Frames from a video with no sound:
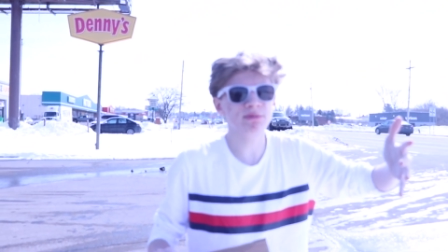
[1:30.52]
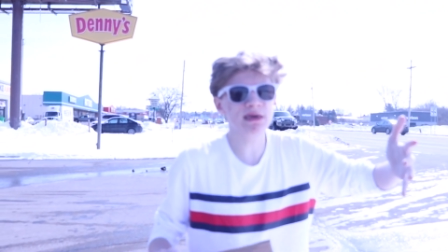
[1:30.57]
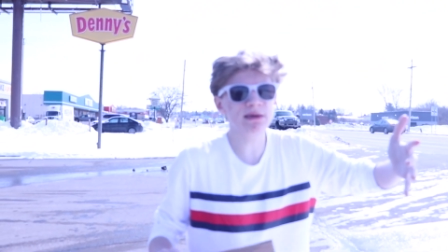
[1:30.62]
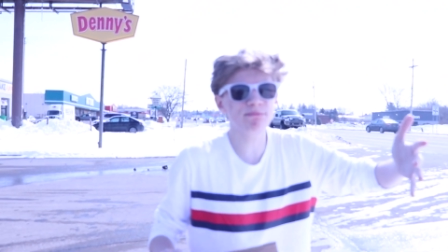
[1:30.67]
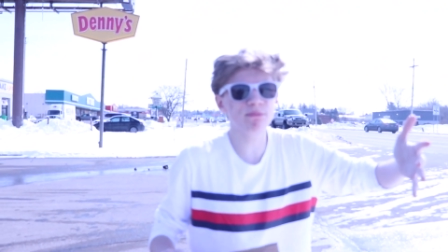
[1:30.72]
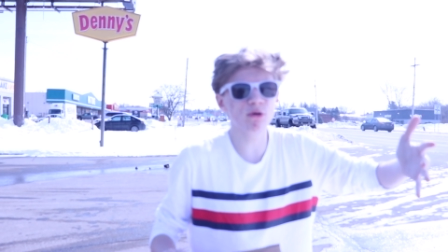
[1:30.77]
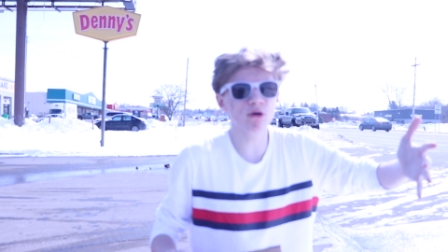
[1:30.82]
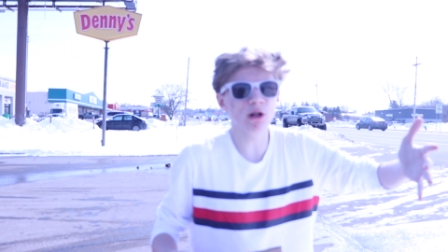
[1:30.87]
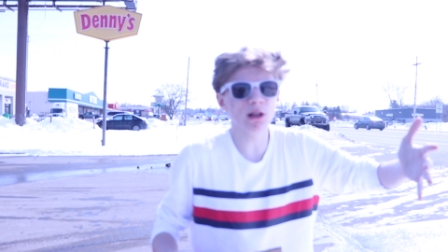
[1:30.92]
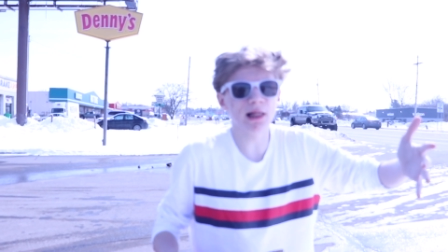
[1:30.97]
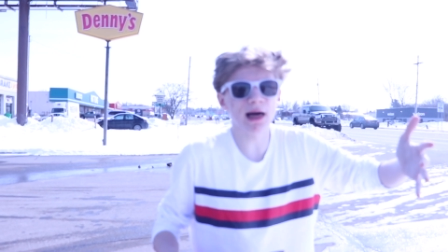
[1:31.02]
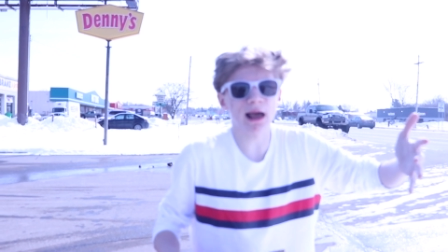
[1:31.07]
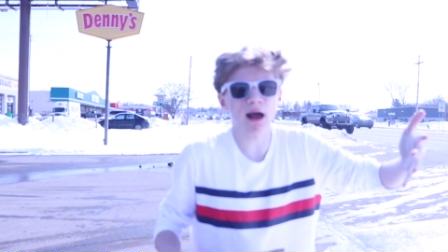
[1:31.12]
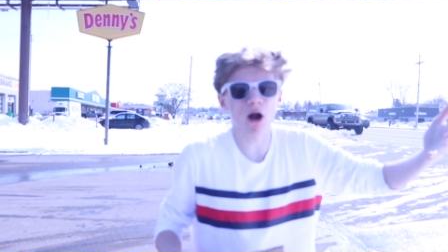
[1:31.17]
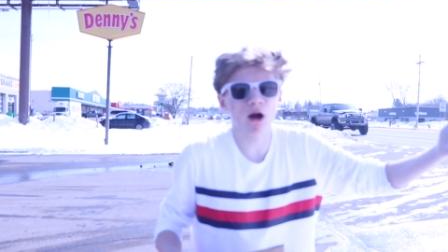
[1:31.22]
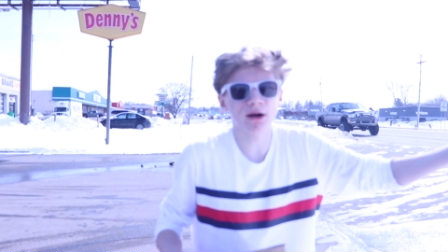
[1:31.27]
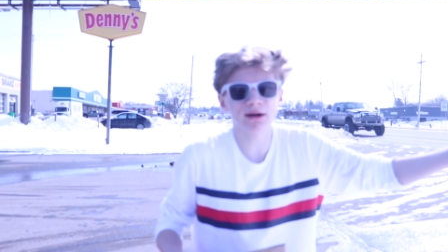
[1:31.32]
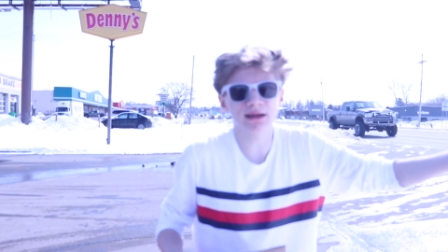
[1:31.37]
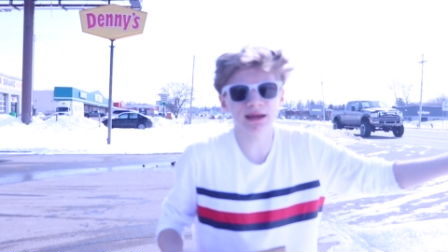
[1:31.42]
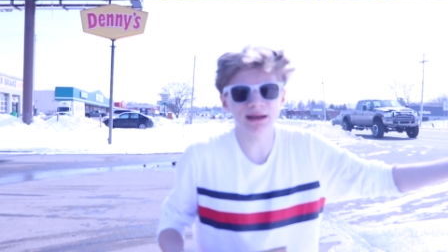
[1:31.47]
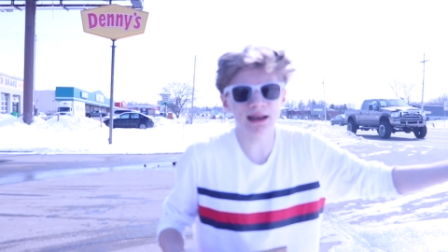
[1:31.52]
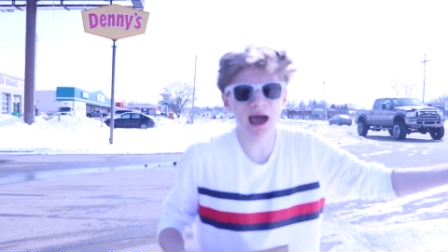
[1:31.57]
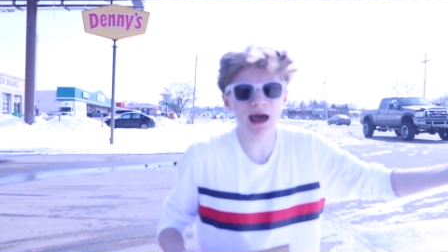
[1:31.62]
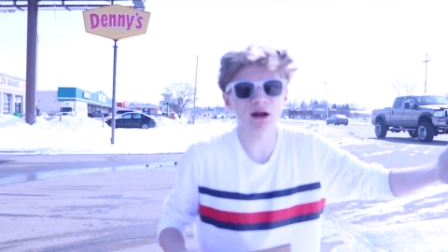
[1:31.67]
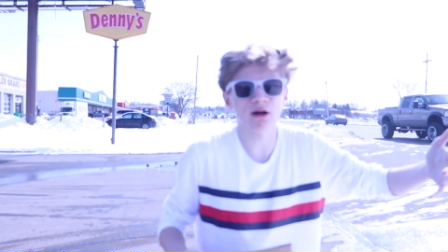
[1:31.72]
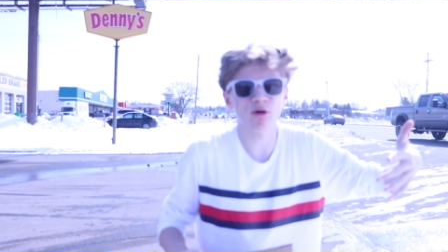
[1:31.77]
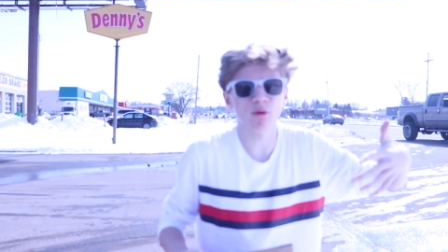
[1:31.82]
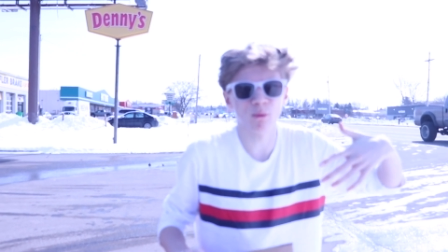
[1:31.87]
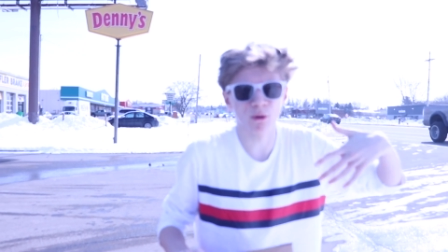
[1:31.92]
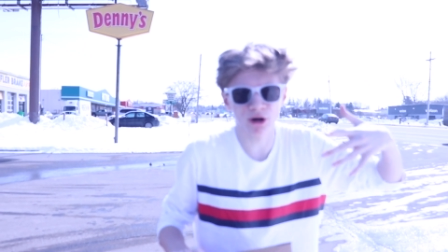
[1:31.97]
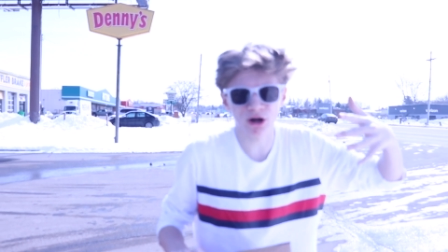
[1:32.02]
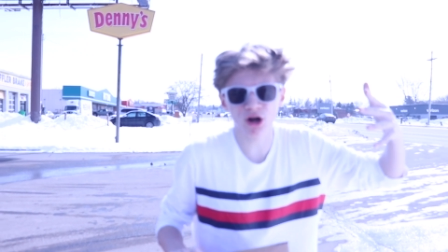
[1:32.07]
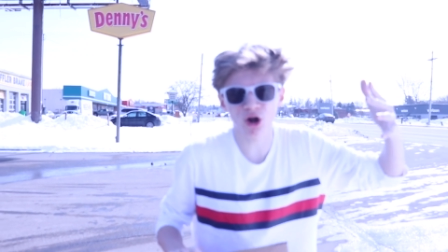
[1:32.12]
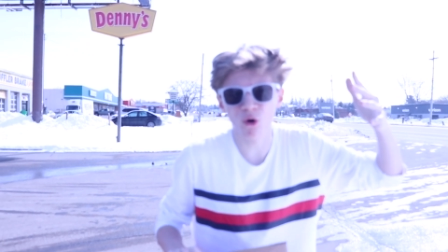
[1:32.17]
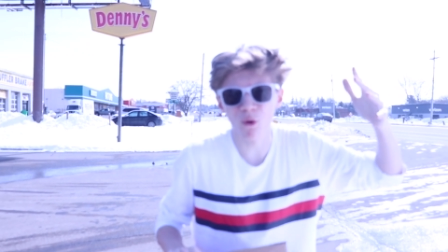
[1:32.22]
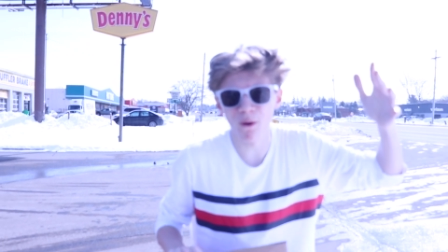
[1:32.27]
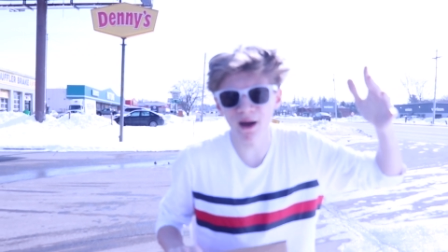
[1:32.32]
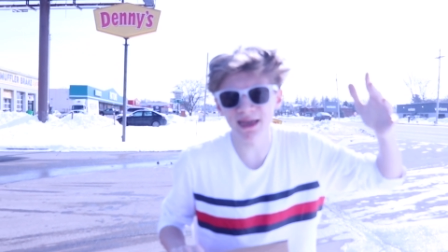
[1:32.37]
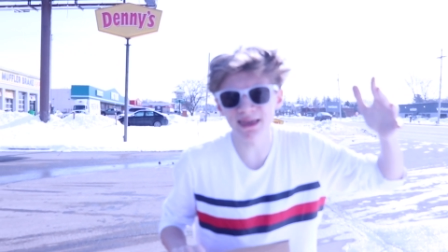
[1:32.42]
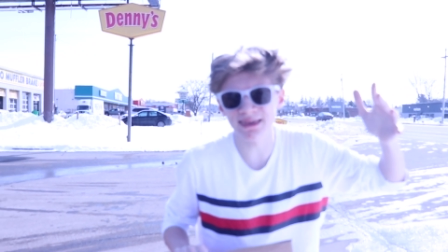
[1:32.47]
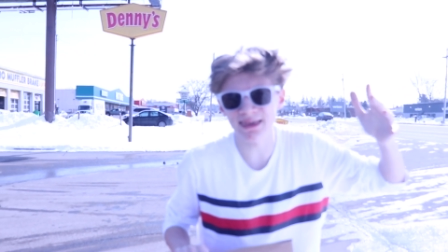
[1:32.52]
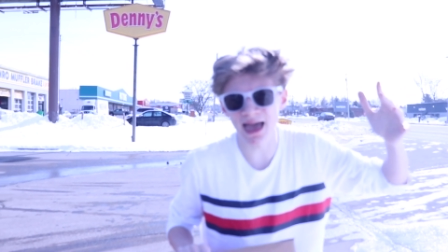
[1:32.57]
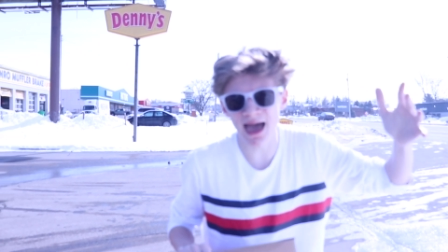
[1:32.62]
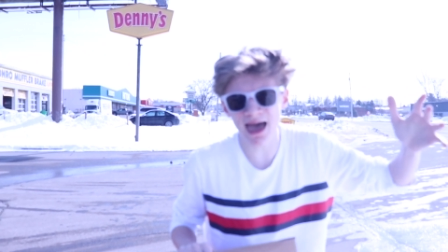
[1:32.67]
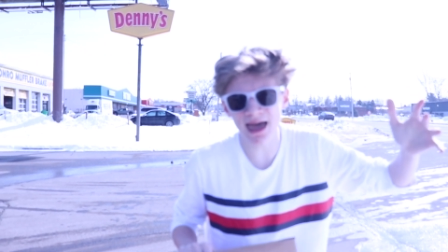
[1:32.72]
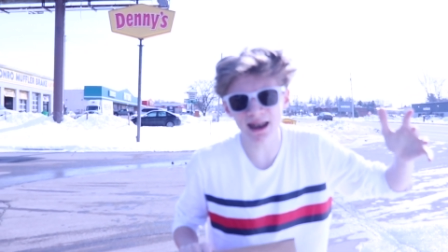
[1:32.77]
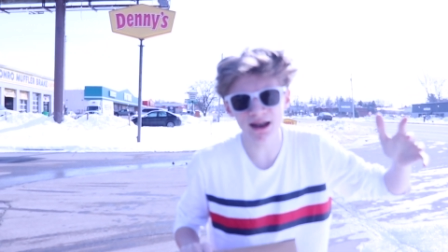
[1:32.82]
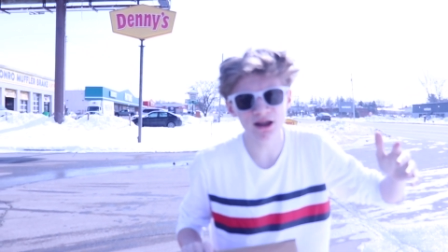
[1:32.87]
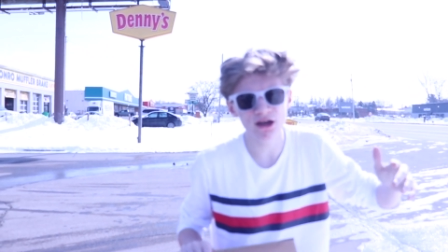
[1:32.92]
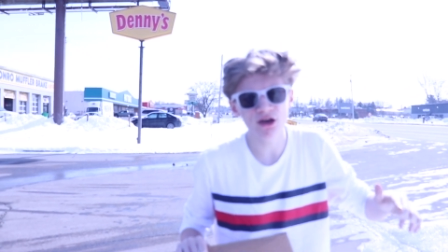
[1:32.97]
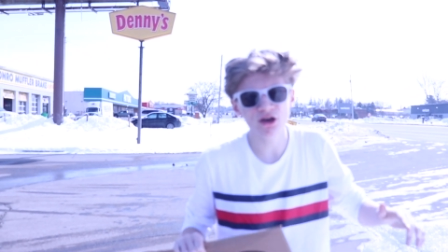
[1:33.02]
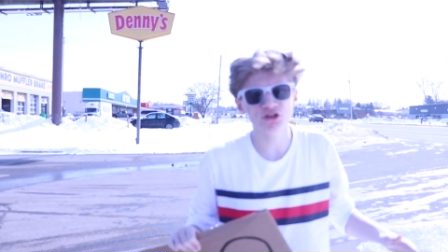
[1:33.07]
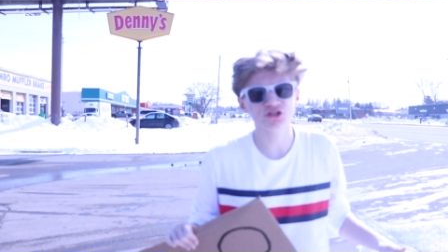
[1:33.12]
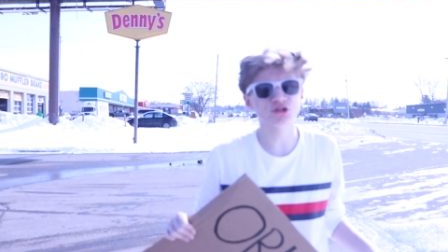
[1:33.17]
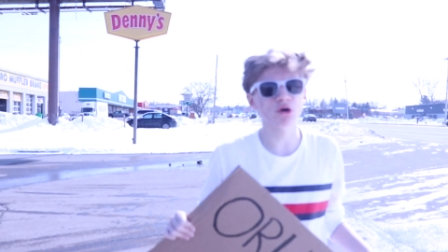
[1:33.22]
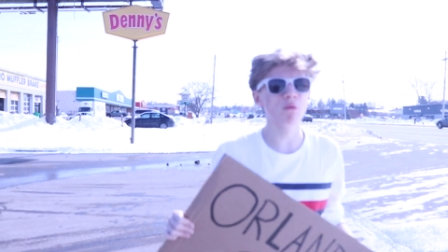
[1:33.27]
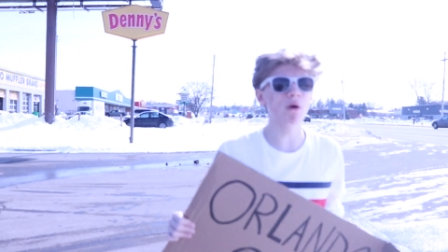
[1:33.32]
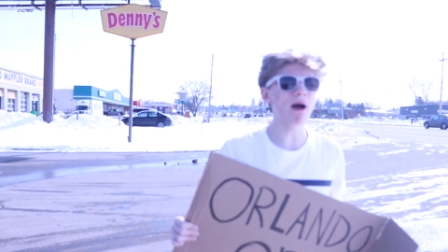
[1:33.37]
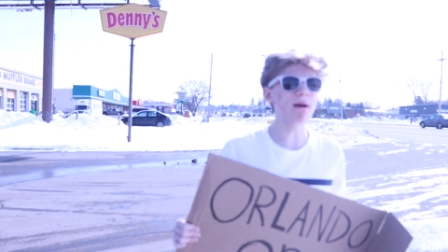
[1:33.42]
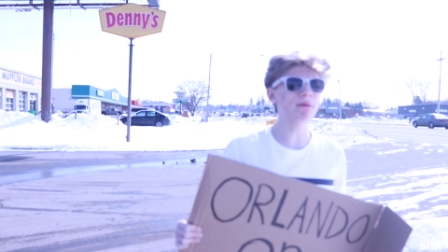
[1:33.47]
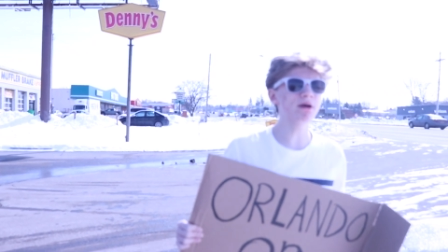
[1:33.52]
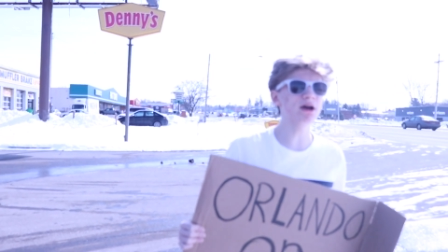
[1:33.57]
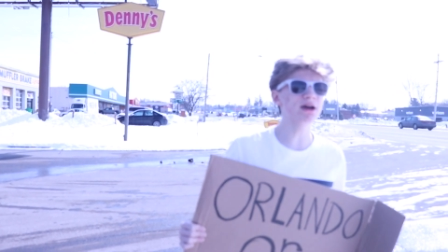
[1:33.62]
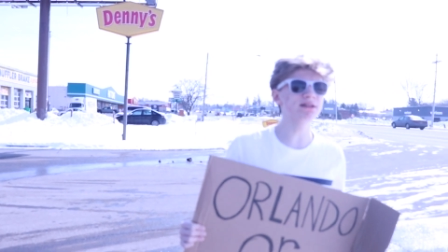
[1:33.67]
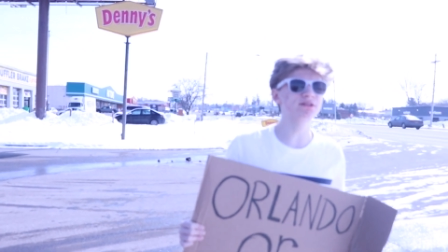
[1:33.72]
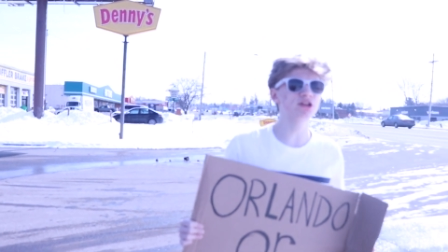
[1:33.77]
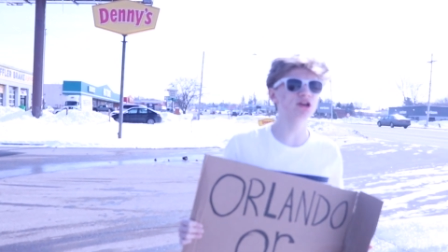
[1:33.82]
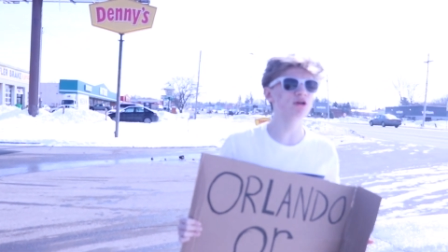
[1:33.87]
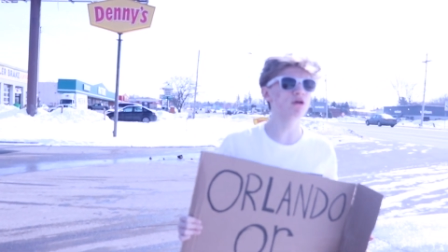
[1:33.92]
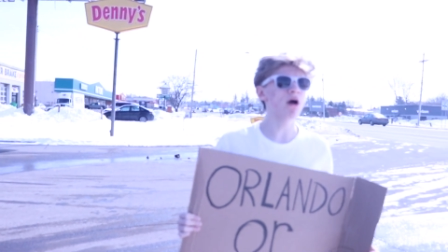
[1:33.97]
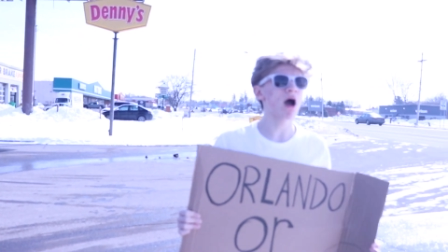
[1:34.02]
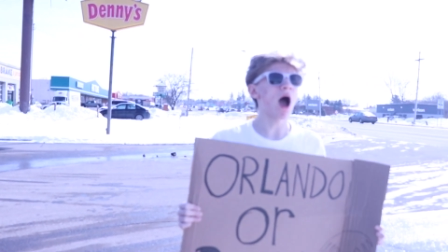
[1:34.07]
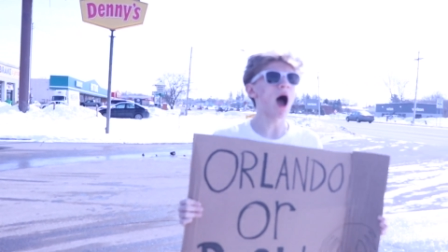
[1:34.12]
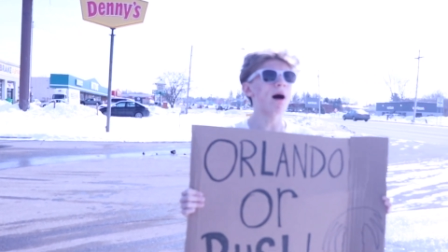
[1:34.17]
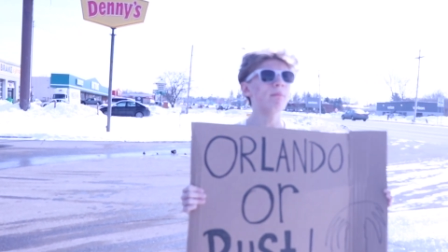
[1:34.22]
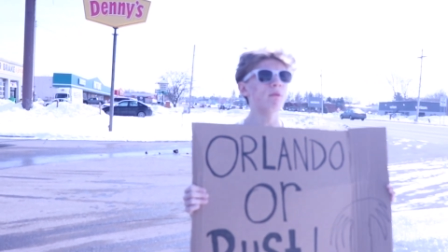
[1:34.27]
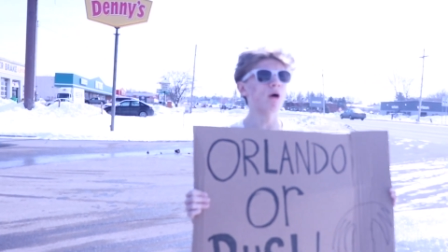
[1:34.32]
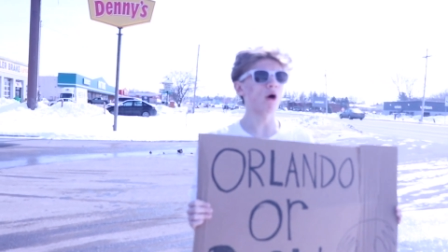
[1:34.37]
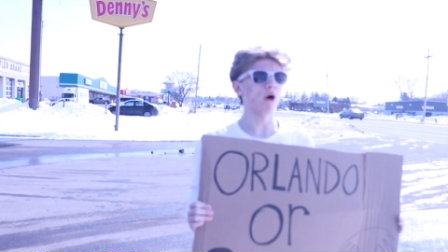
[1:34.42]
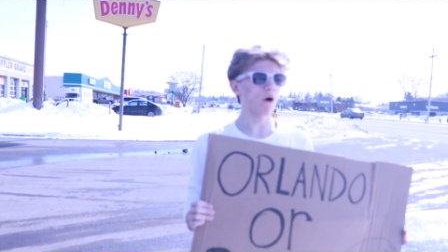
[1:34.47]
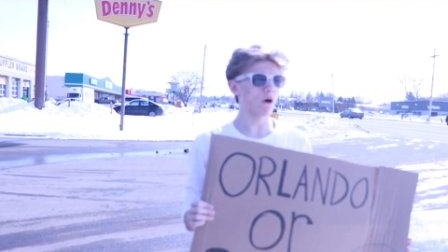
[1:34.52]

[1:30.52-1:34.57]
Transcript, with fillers: People like aren't getting out of work quite yet. So what I'm gonna do, I'm gonna